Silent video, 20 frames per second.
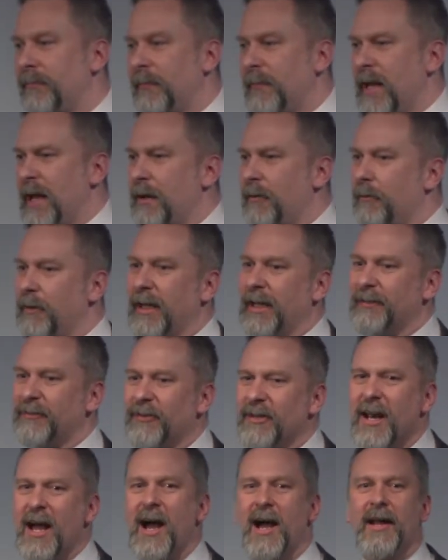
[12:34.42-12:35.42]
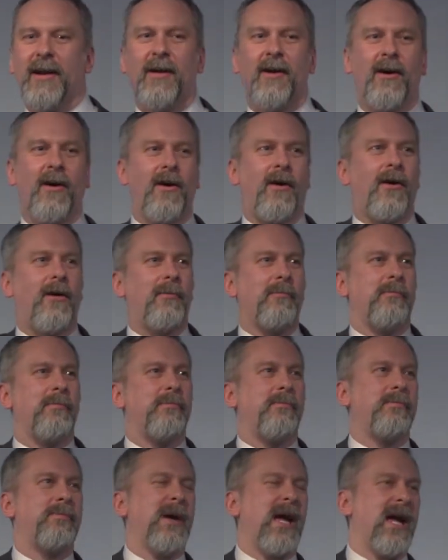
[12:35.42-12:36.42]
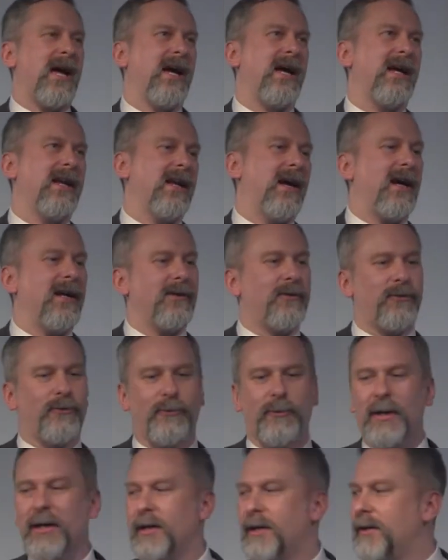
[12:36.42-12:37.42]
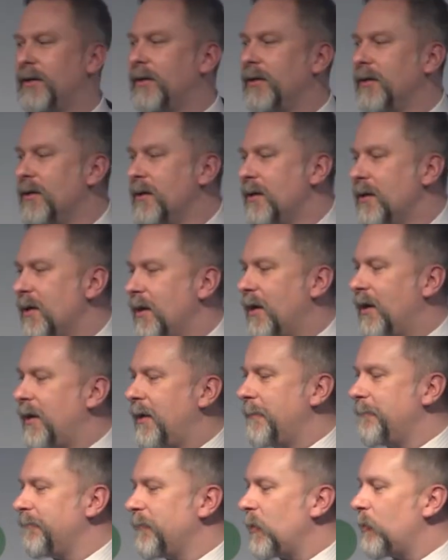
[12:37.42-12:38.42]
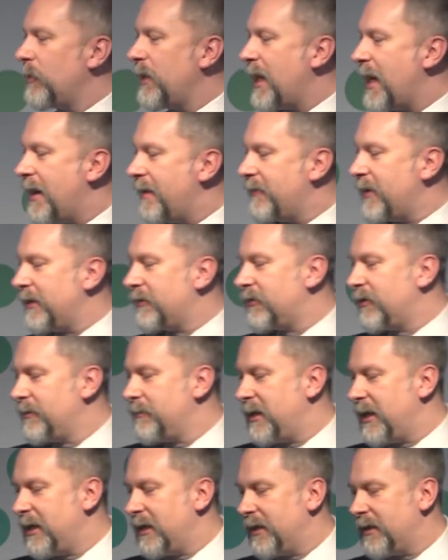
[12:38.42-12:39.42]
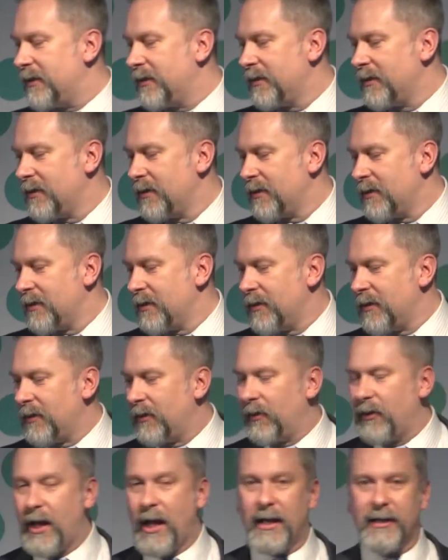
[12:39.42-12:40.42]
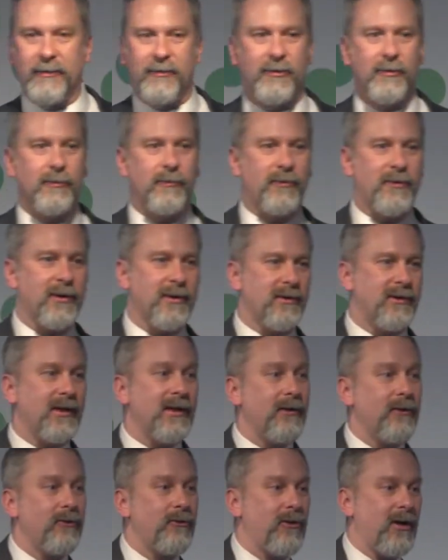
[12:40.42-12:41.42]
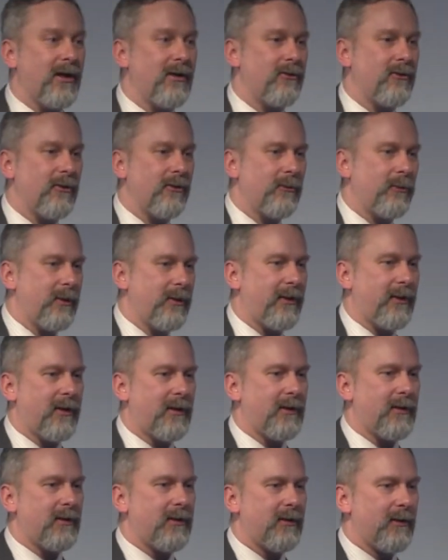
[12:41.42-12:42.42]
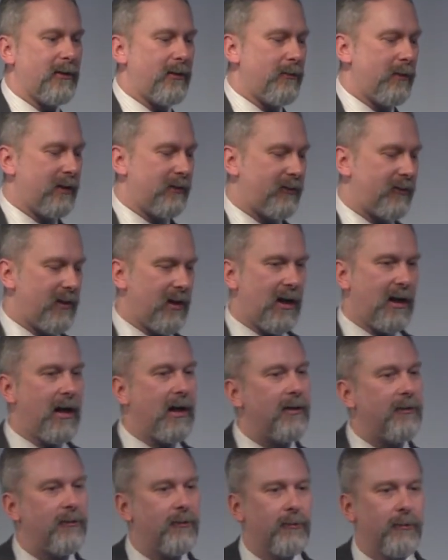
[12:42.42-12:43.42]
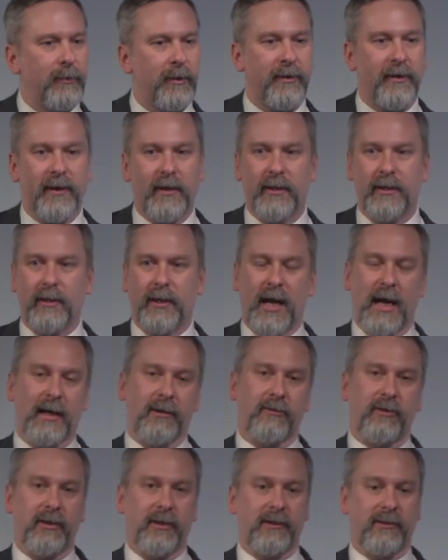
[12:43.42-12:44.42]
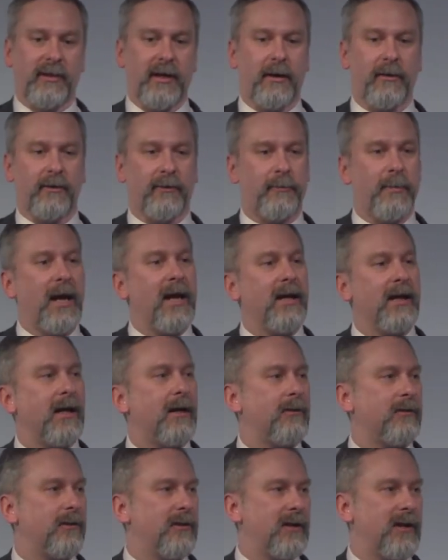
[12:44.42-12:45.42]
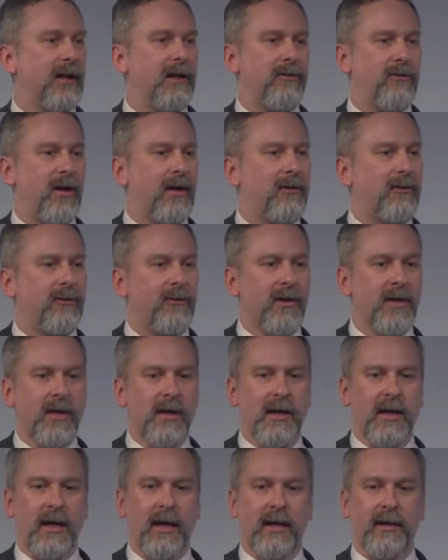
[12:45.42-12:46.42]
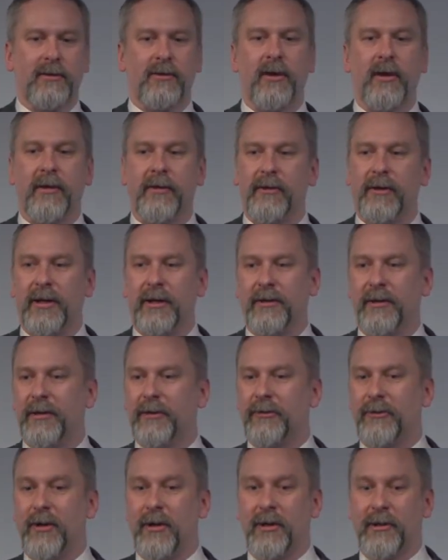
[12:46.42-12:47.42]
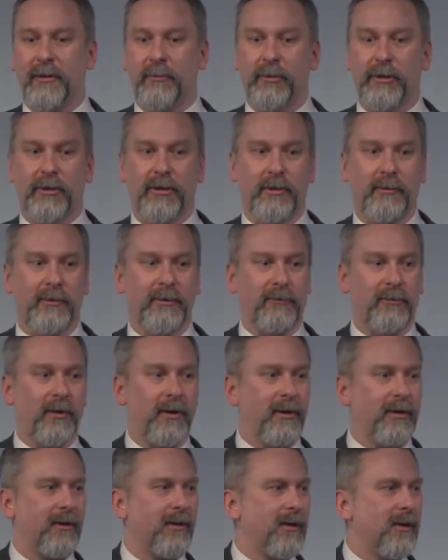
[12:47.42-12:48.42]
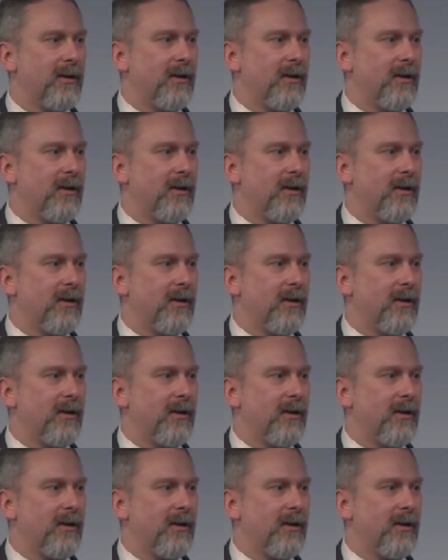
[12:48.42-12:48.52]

Now, it's not all bad, I swear. We have actually made lots of continued changes within USCIS, actually it's now expanding out to DHS and to other areas on the procurement front.